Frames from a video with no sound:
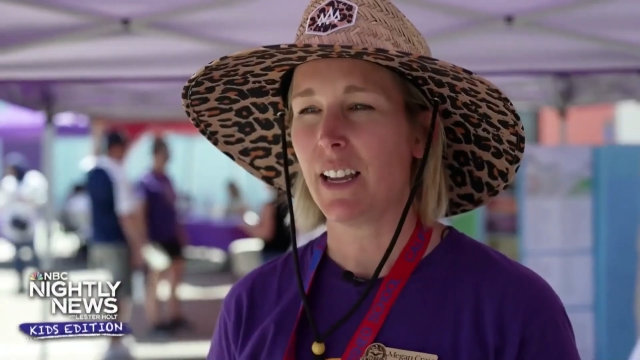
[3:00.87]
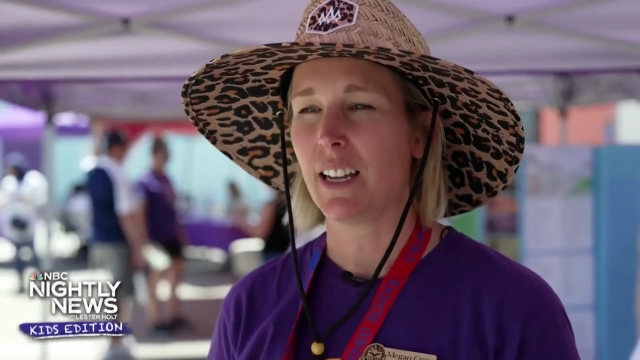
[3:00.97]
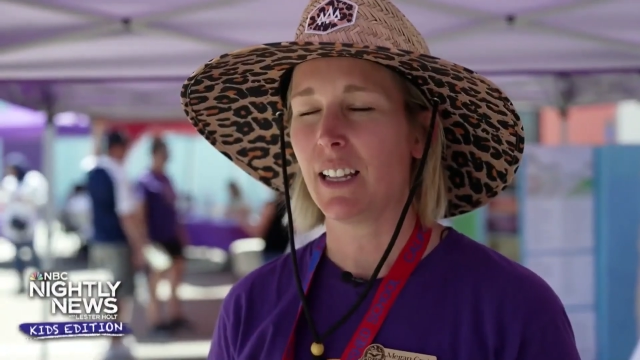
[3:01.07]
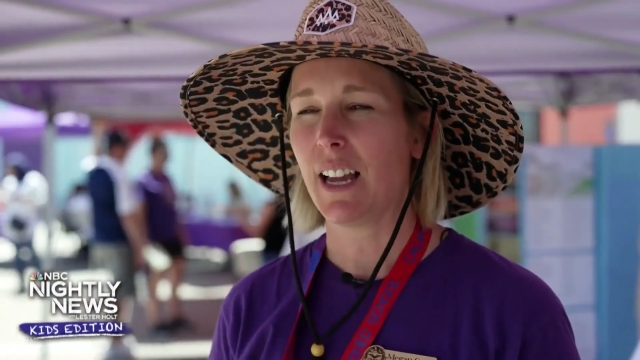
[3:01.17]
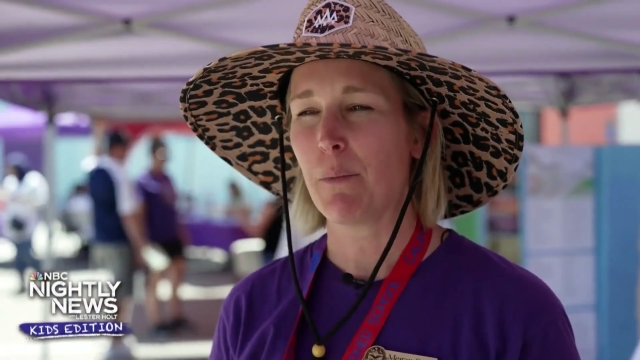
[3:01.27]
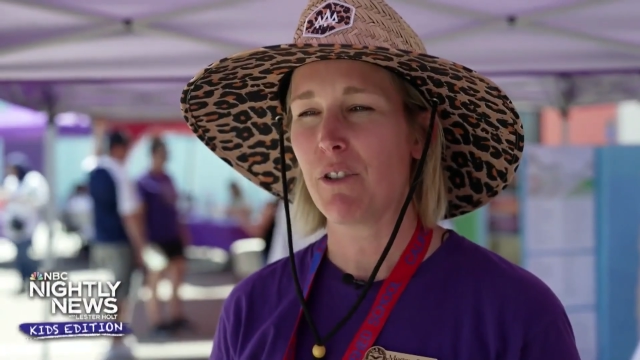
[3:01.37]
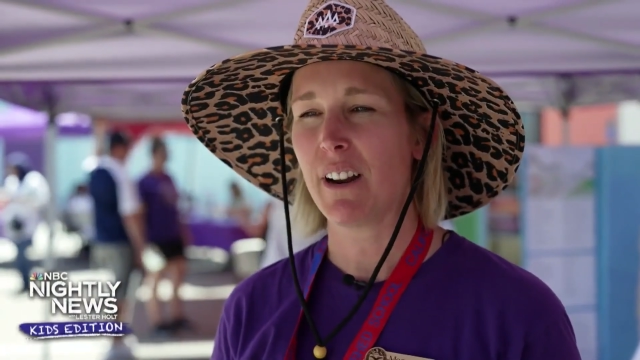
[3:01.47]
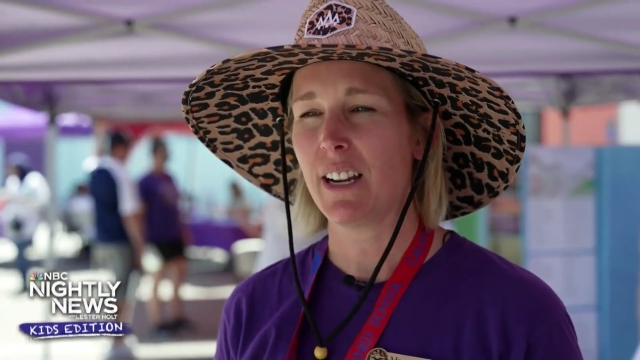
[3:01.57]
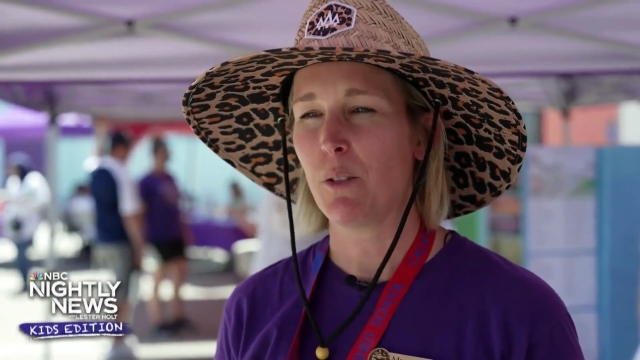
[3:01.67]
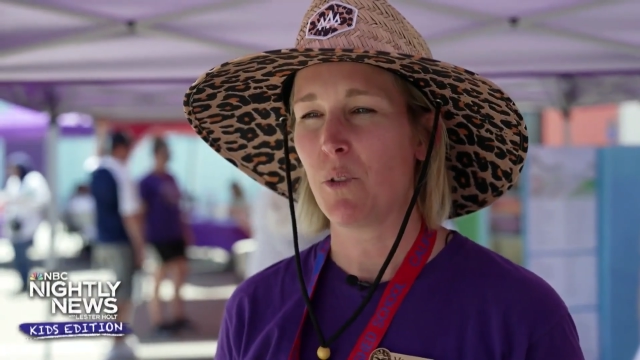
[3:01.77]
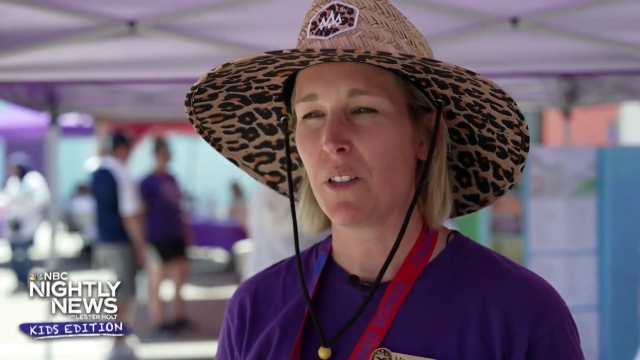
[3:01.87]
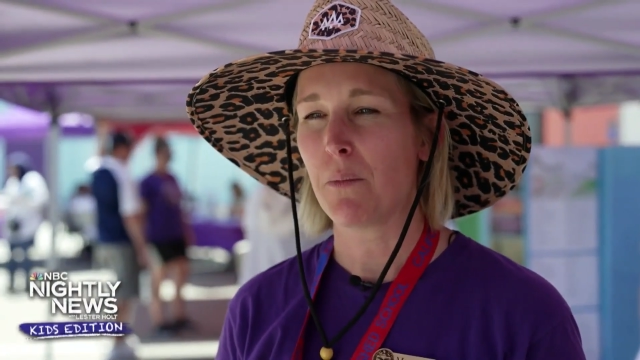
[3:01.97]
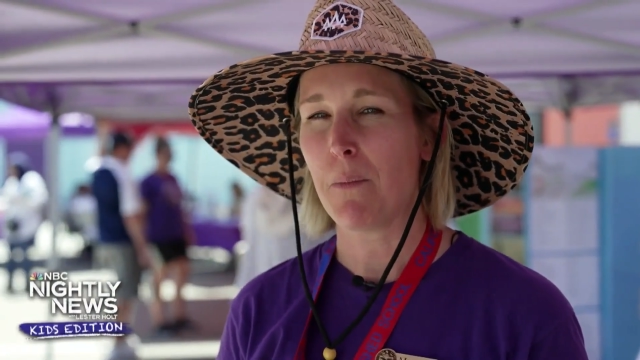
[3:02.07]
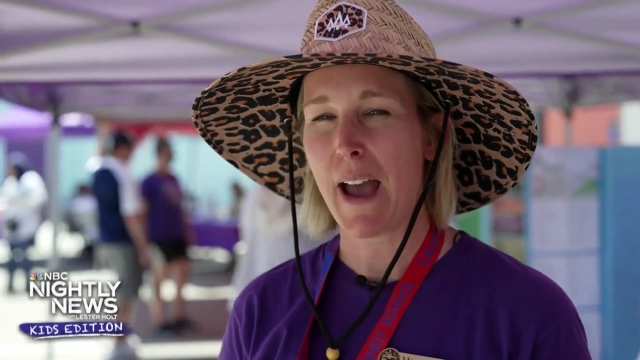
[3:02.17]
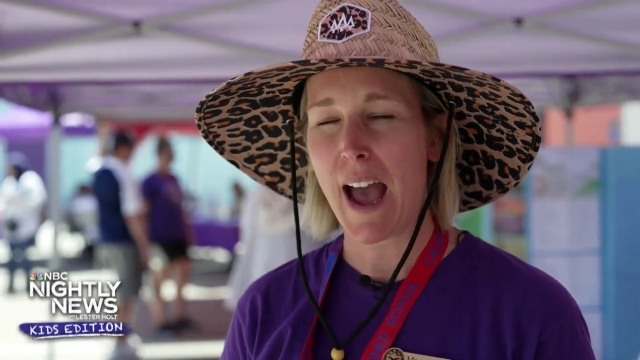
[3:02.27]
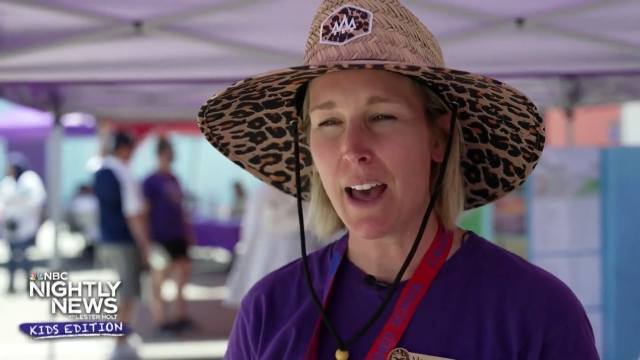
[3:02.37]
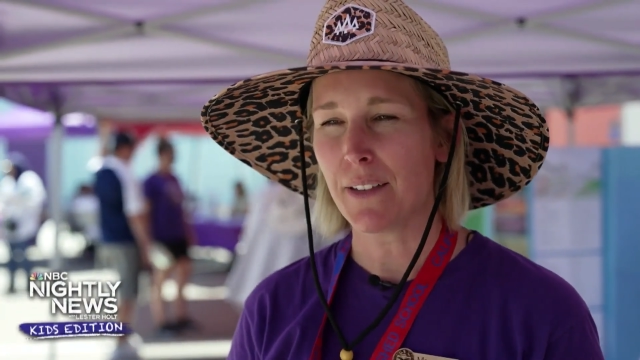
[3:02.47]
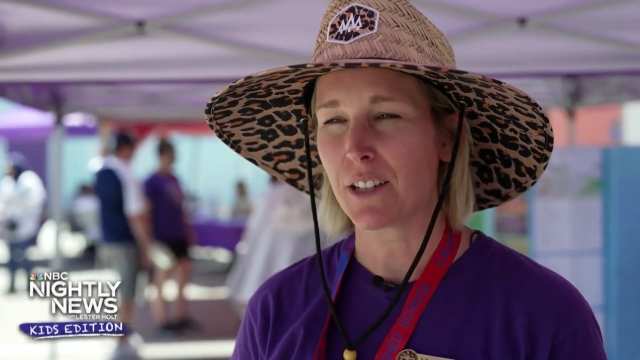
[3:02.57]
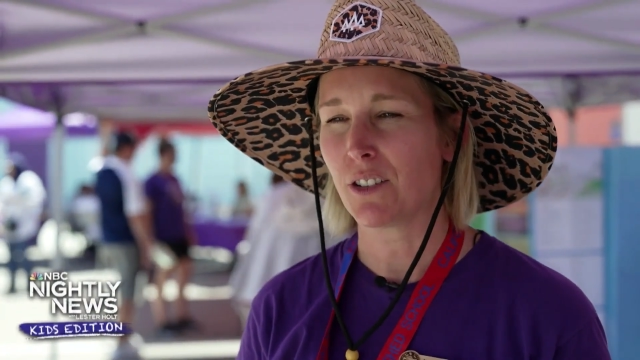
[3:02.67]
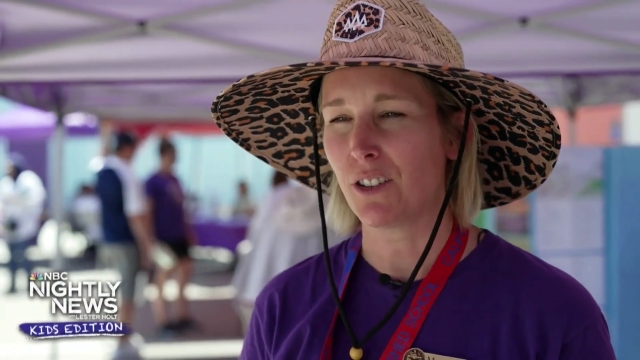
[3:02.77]
They collaborated with
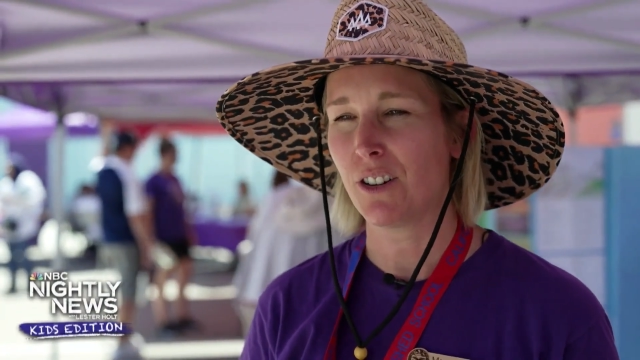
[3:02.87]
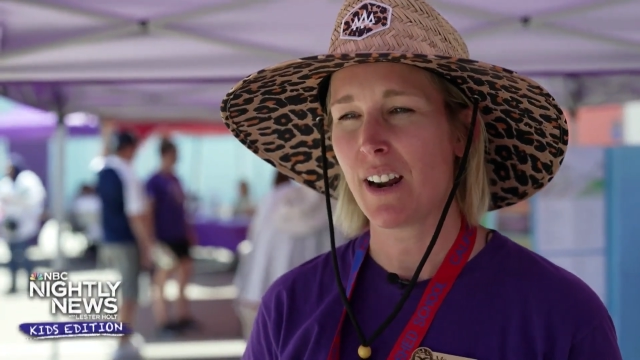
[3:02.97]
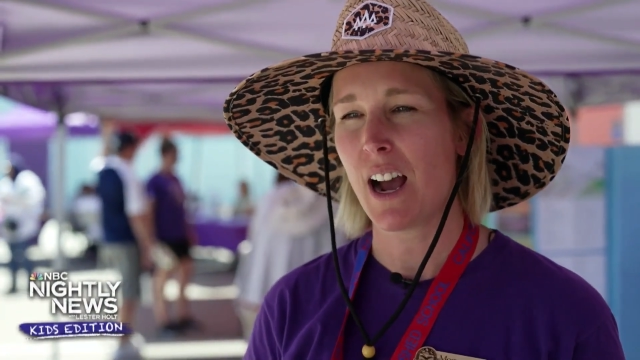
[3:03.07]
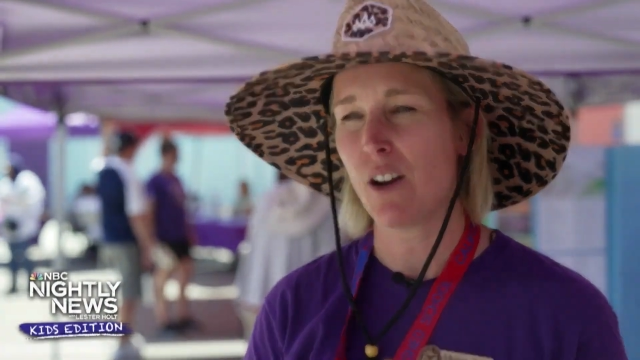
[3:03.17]
math to learn